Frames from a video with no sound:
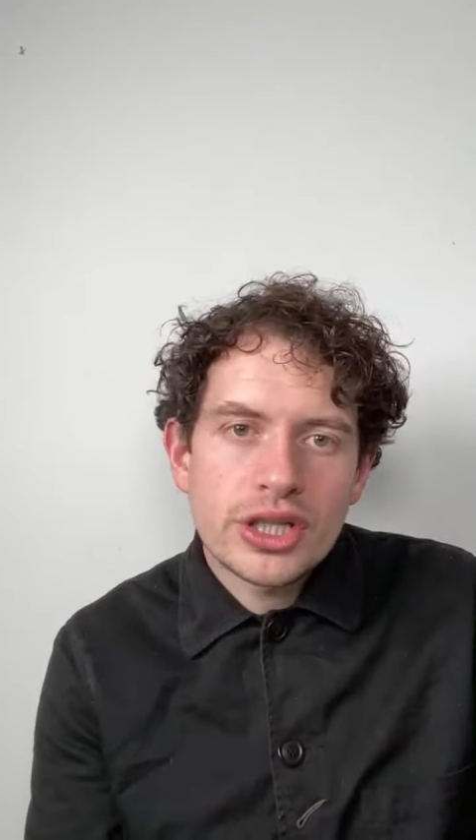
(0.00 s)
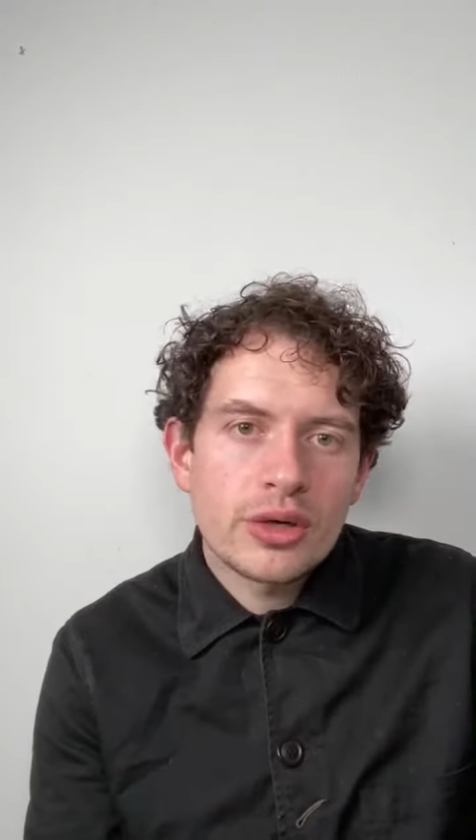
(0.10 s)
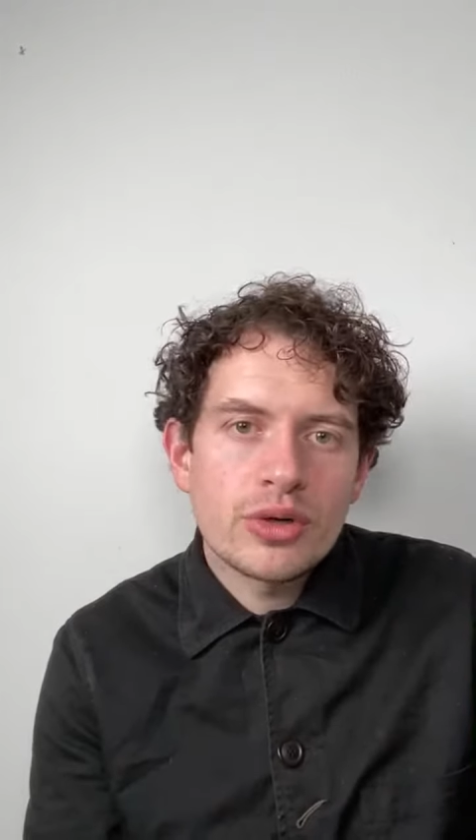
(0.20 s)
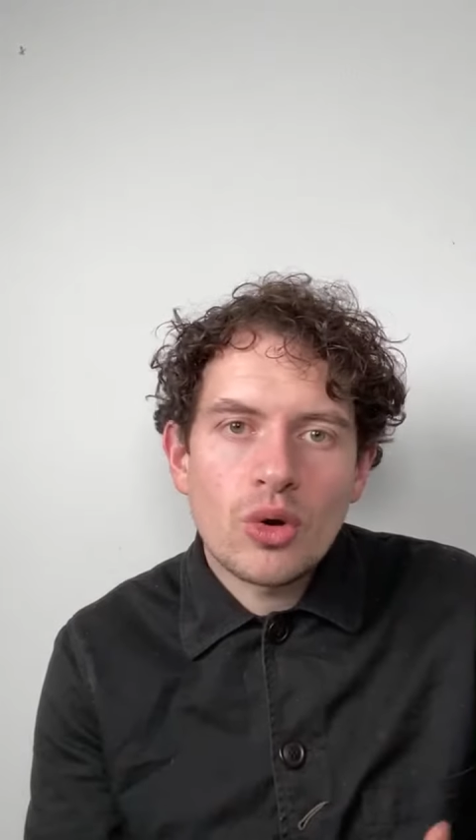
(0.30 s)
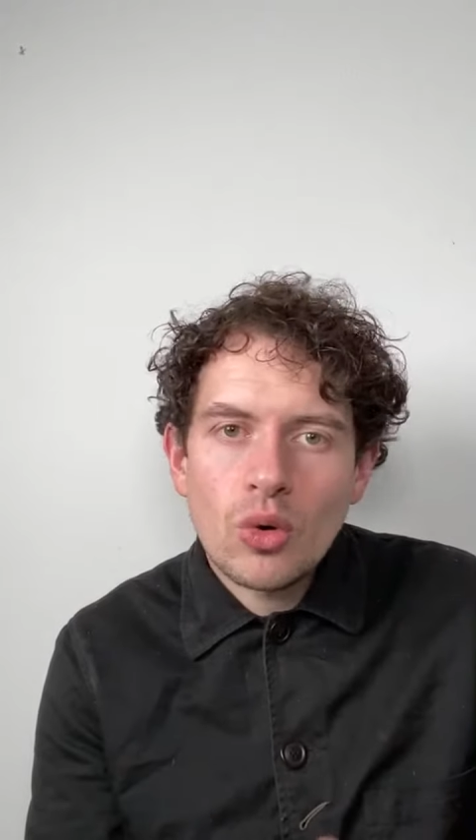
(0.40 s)

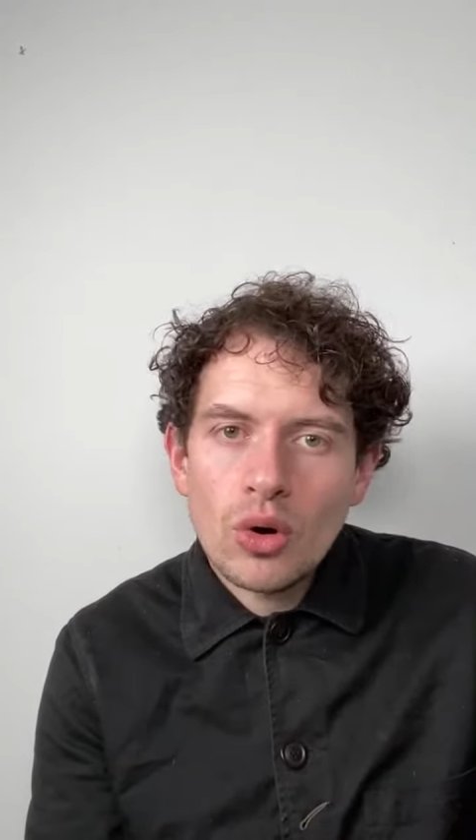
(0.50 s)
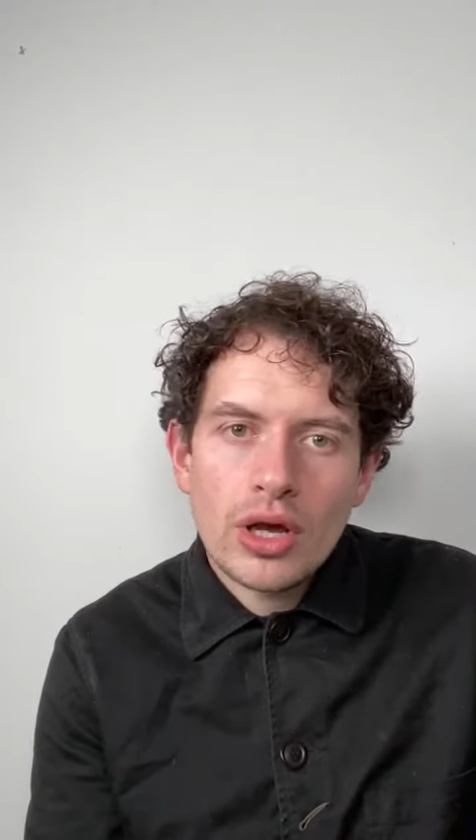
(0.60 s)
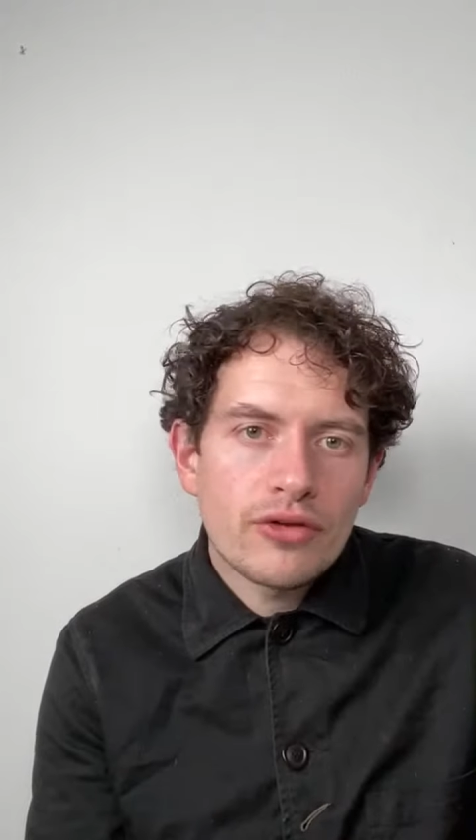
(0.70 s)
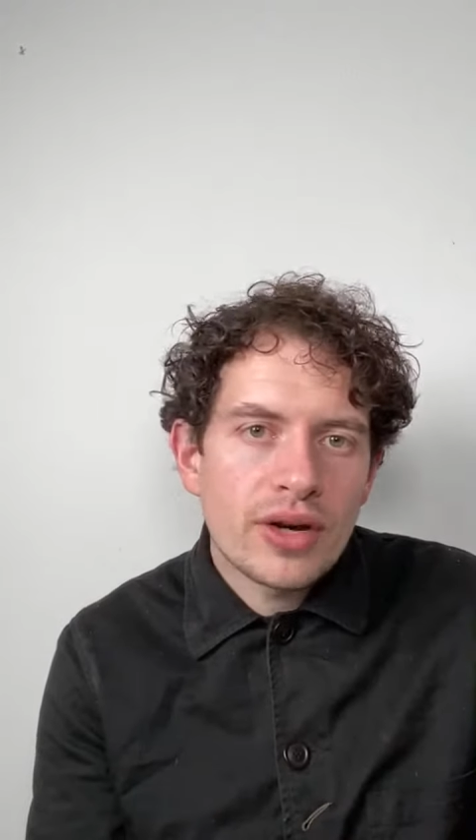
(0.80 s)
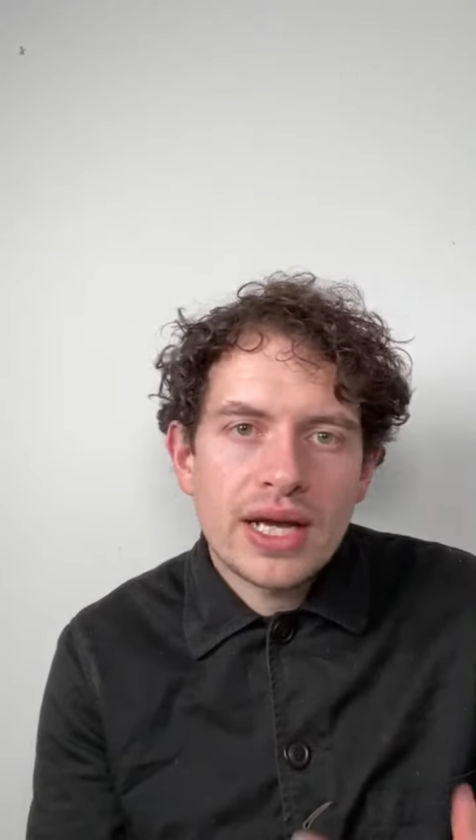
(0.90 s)
toner all
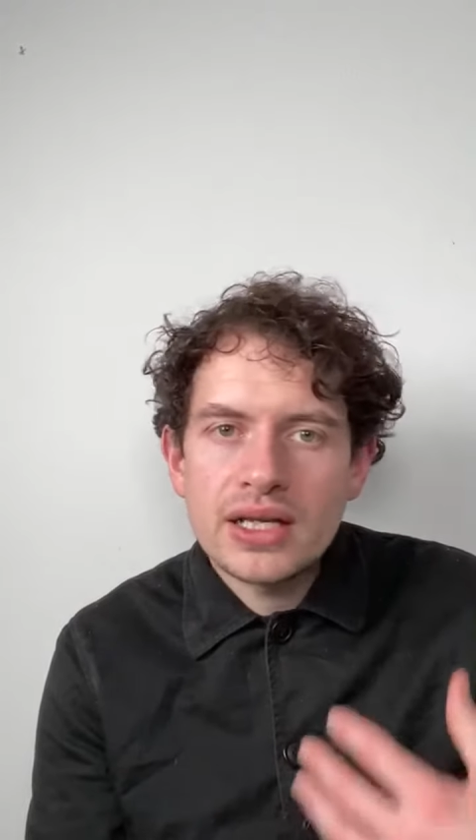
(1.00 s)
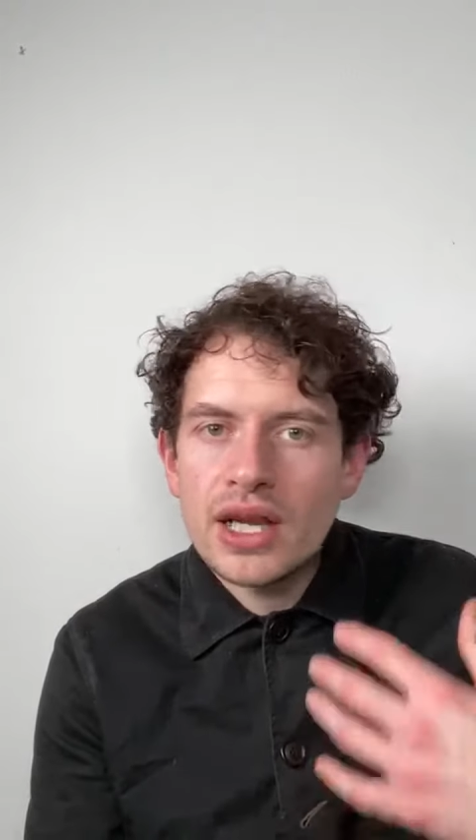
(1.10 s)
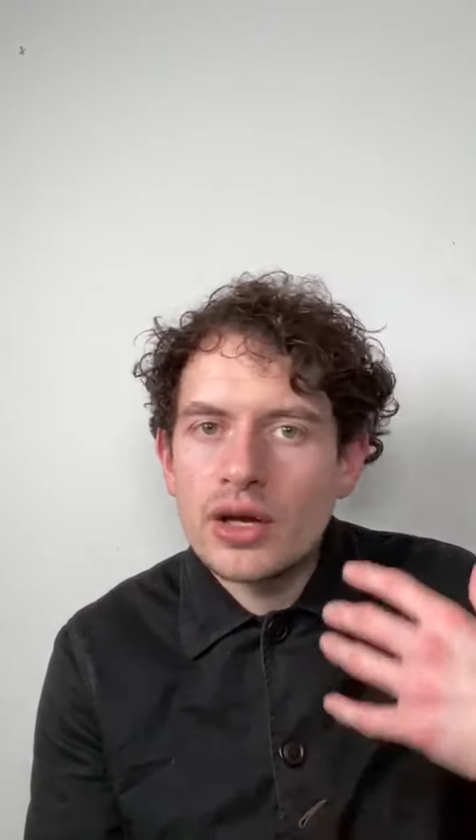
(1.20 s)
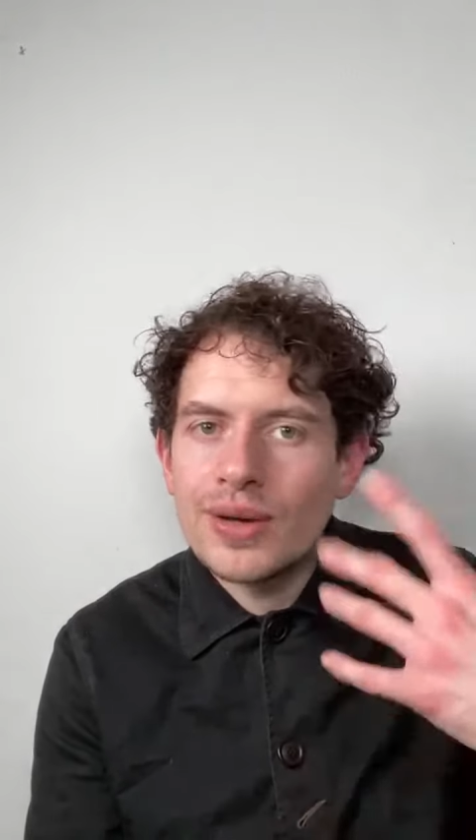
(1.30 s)
over it and no